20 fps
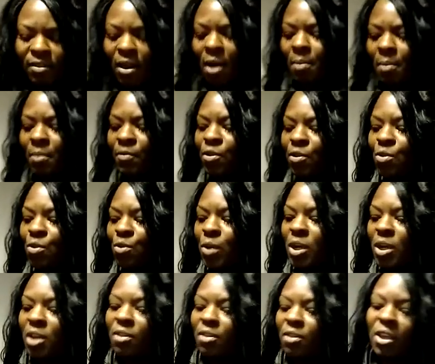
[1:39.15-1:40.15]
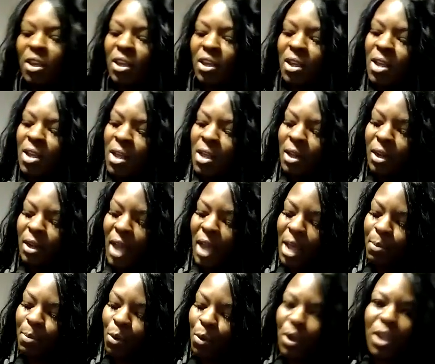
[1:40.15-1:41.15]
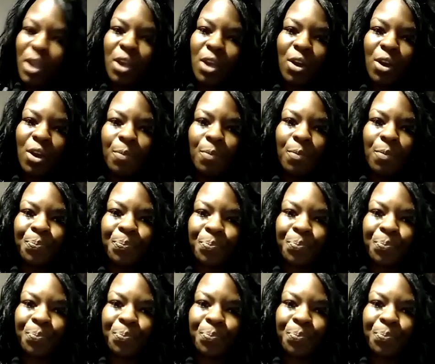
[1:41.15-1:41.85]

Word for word: Um, if you read the label here,